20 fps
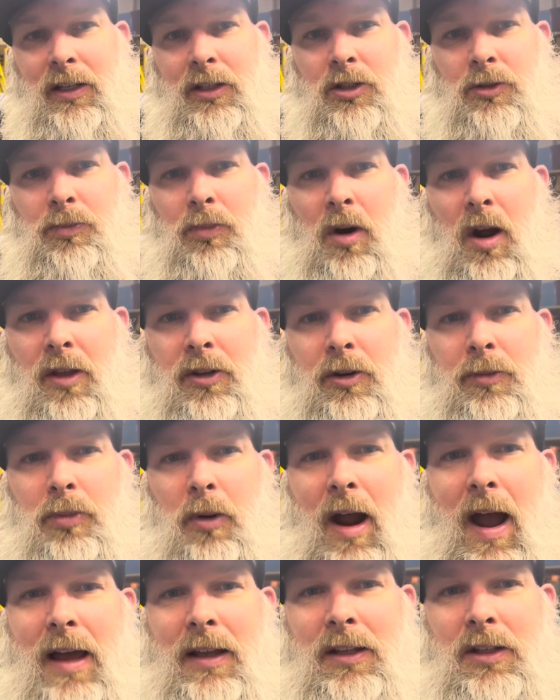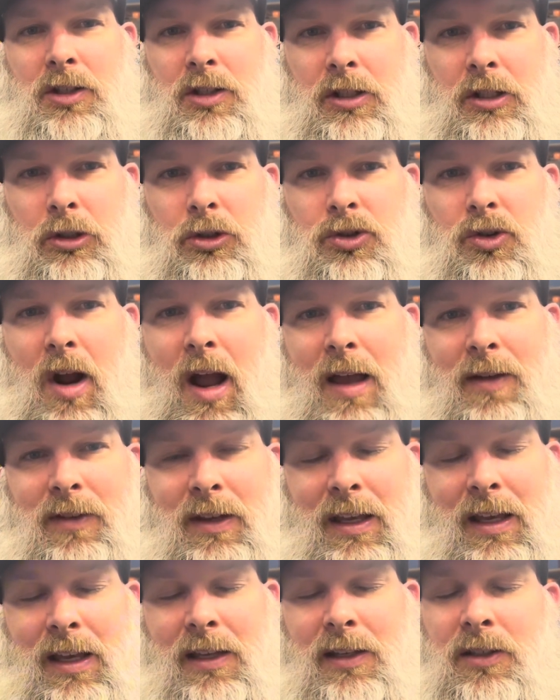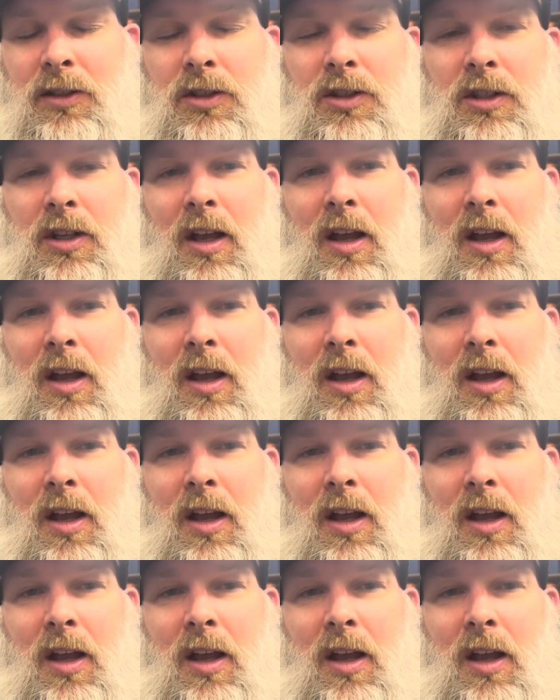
his brother Bradley still driving his.